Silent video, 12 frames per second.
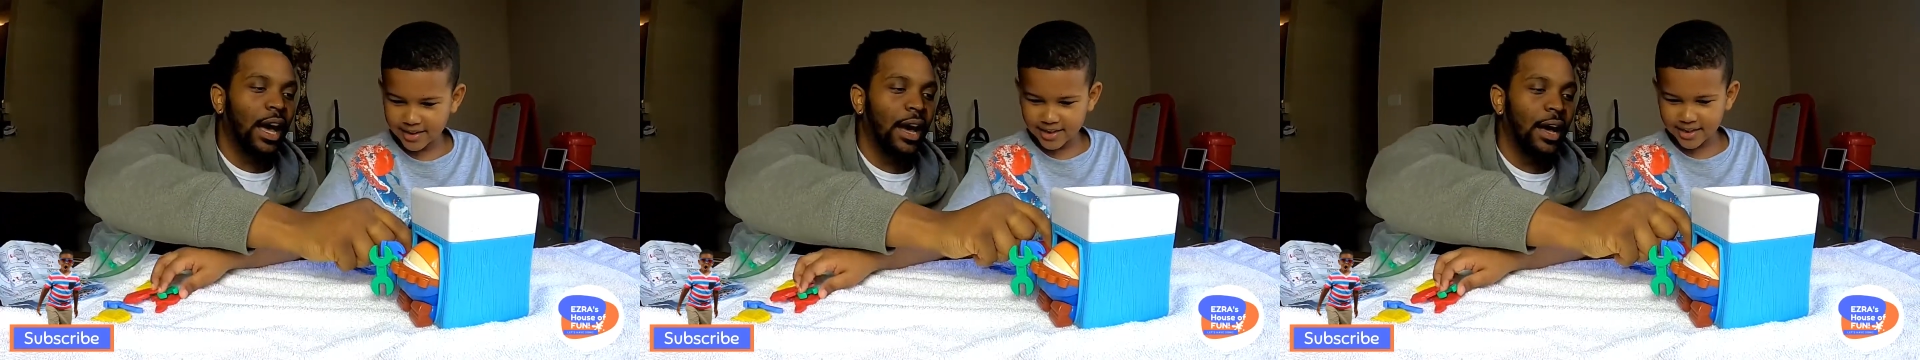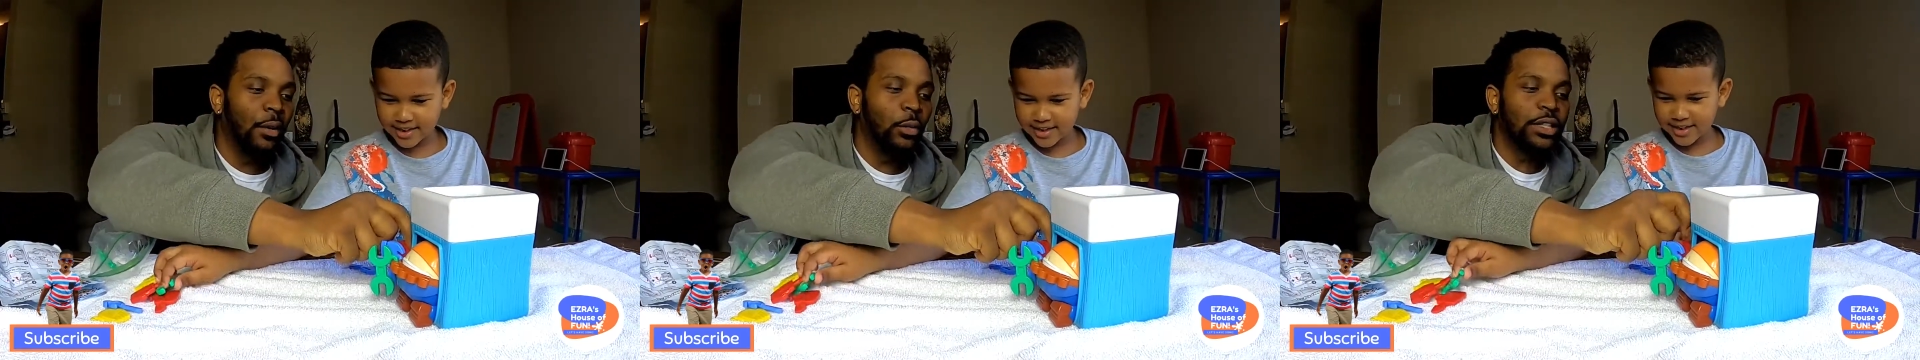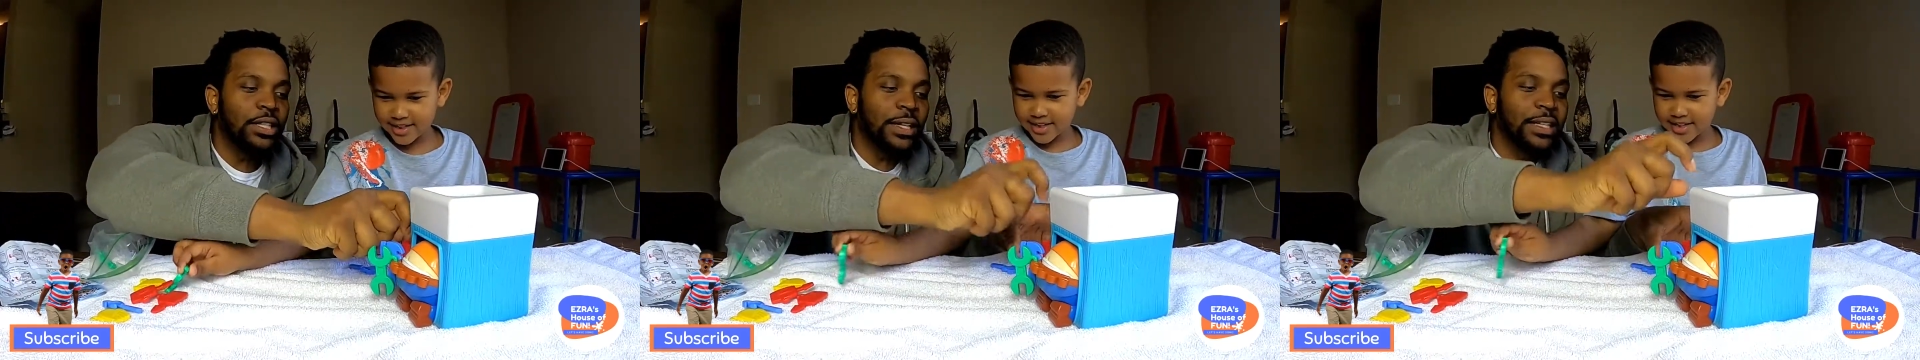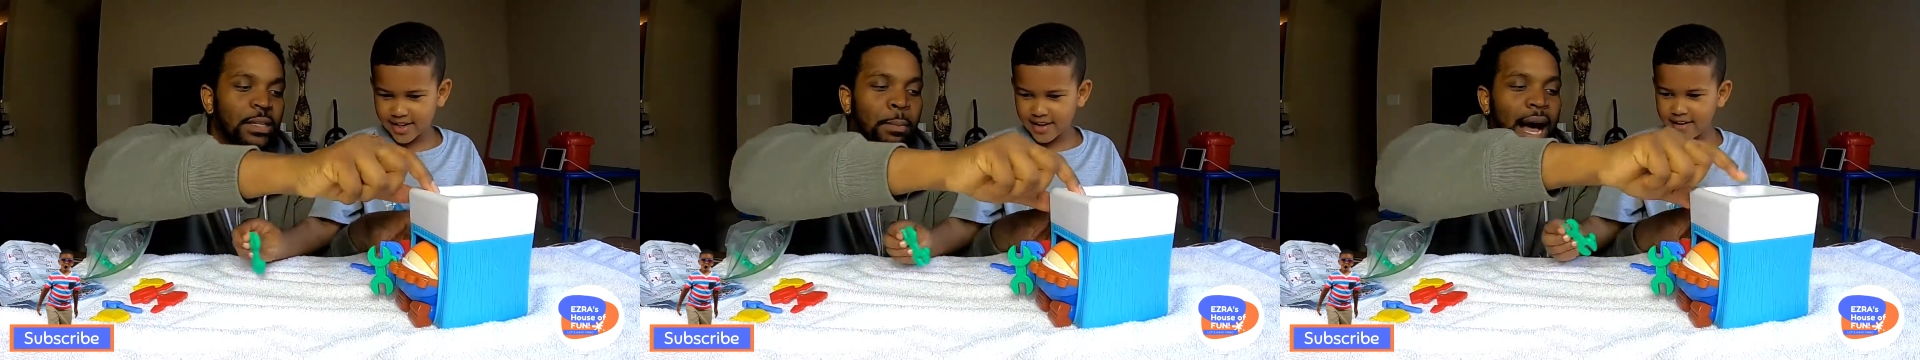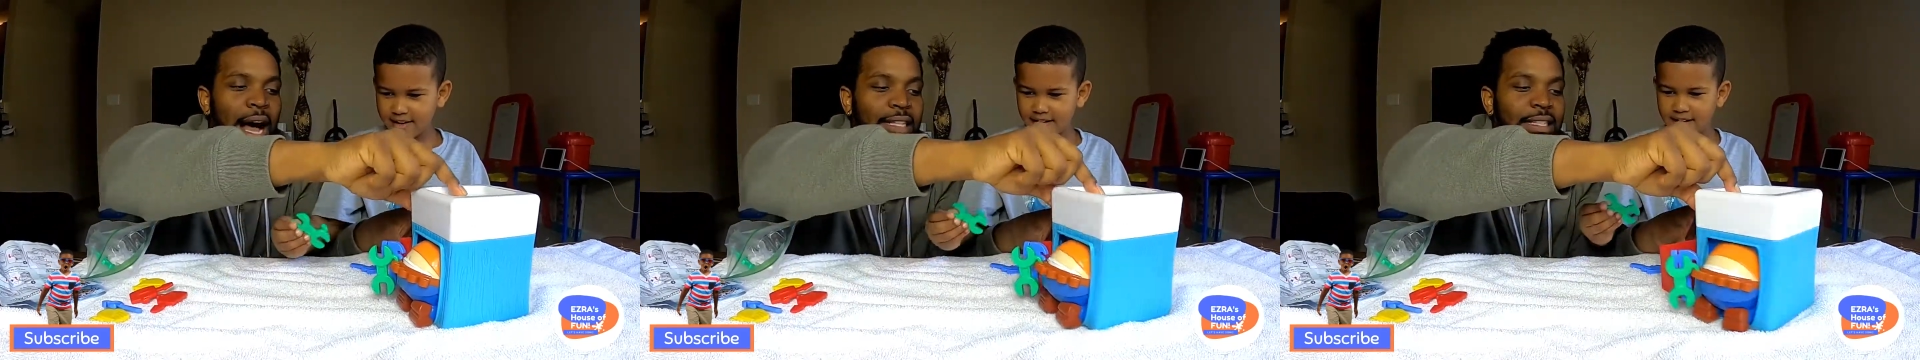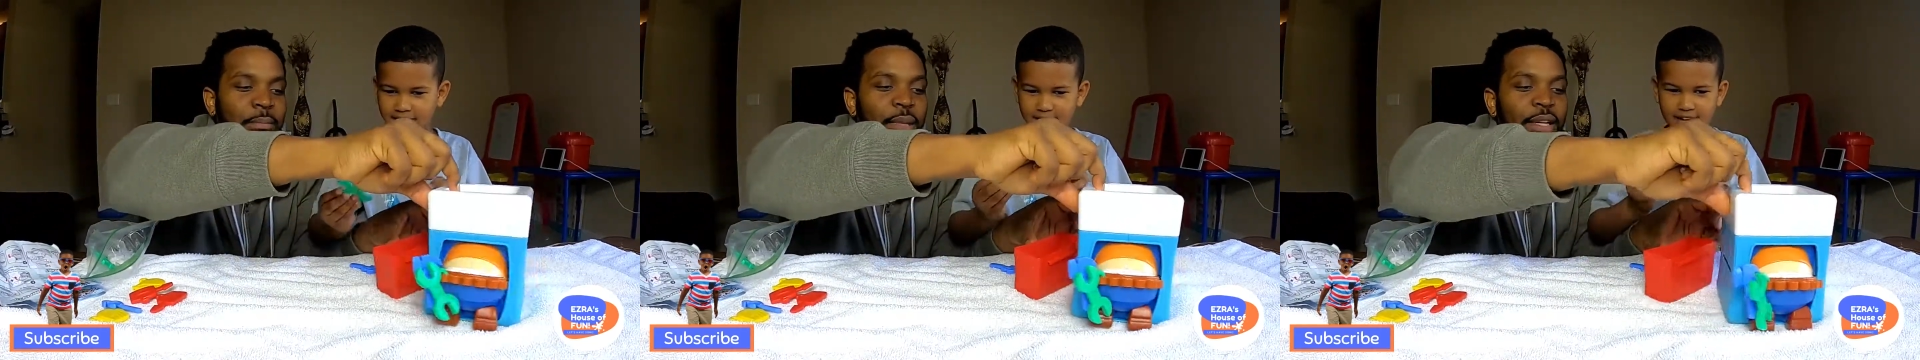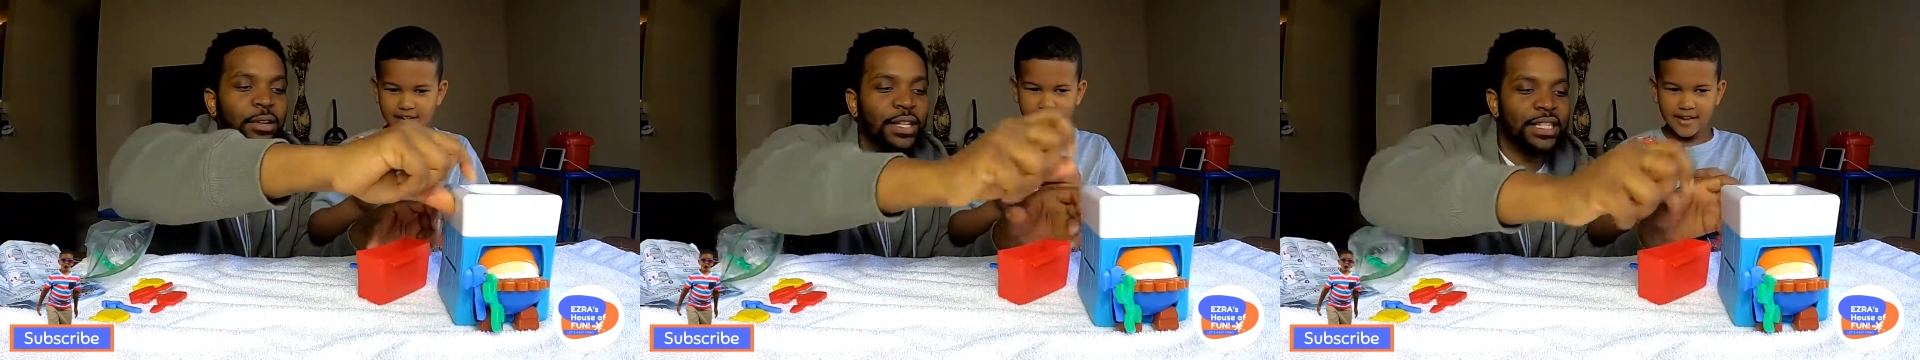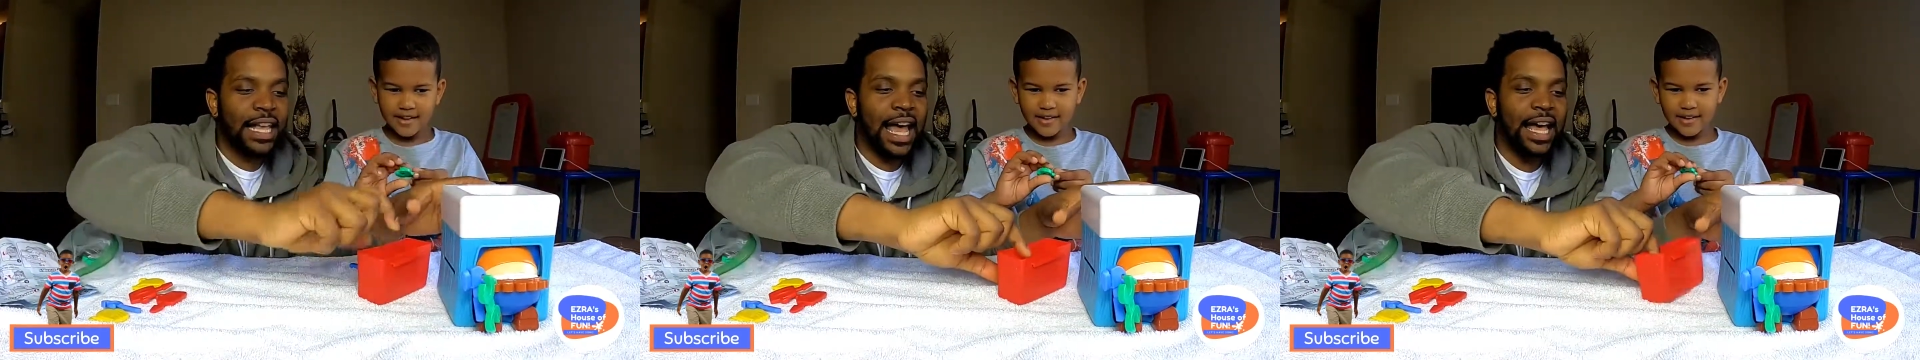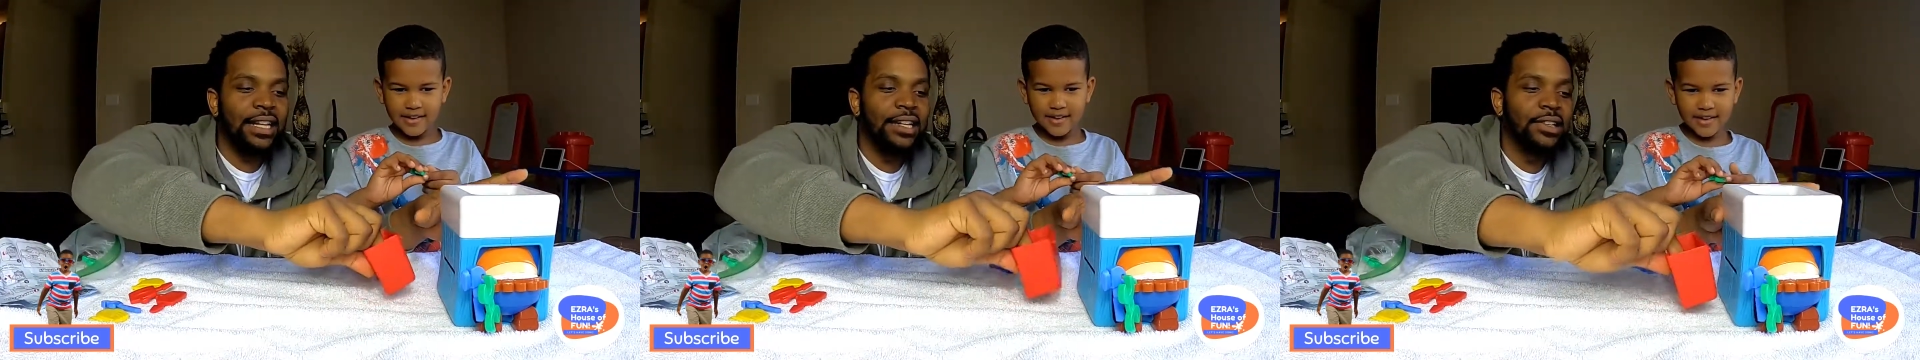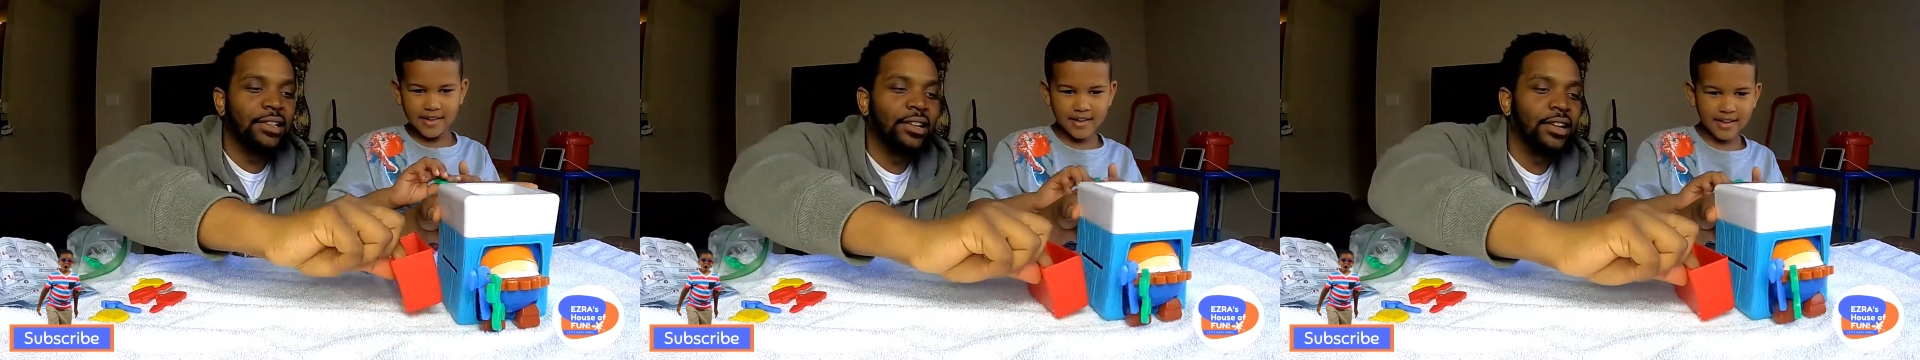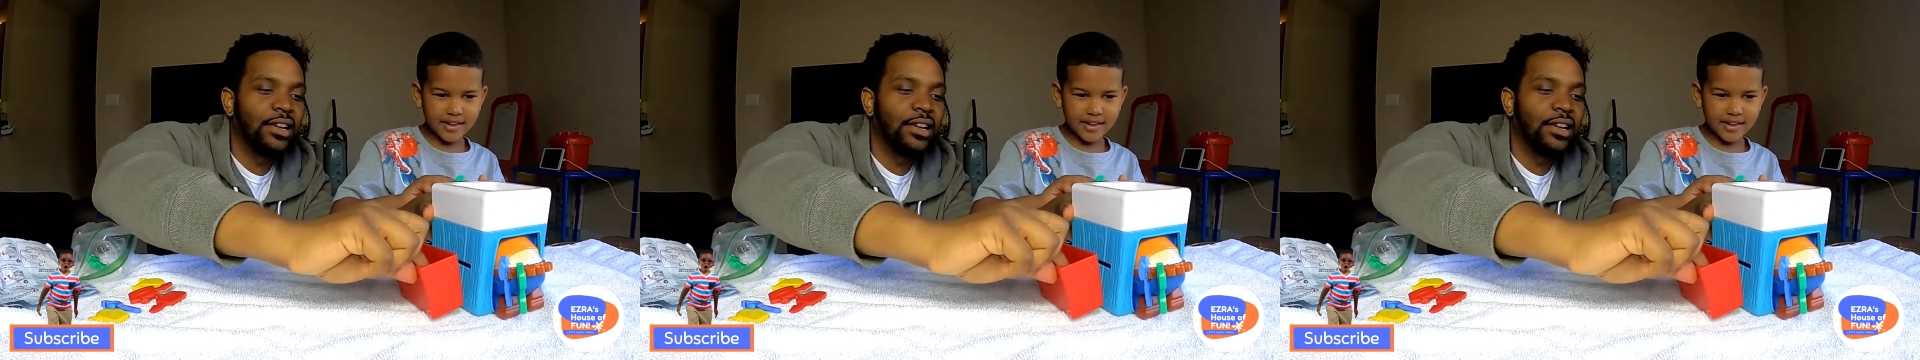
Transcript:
Speaker 1: uh, we'll take this box and put it on the side here.